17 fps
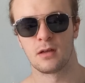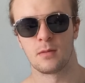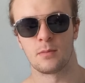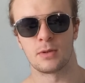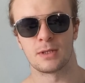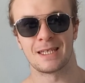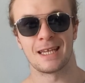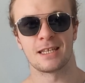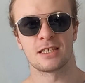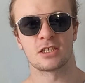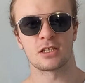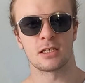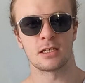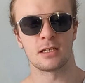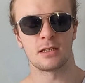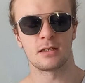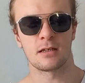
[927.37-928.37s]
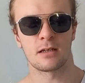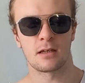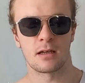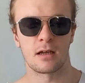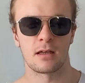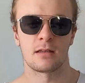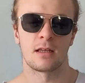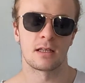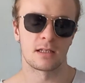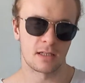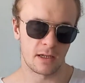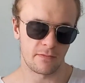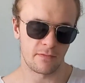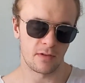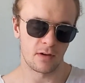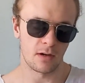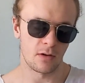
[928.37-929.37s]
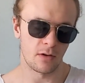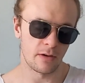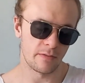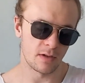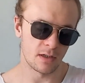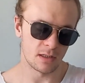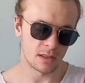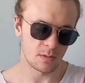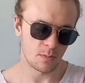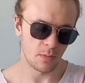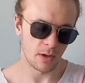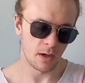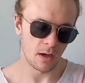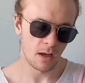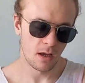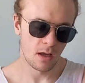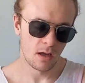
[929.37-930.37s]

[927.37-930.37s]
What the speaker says: potentially, and that's like very low evidence, but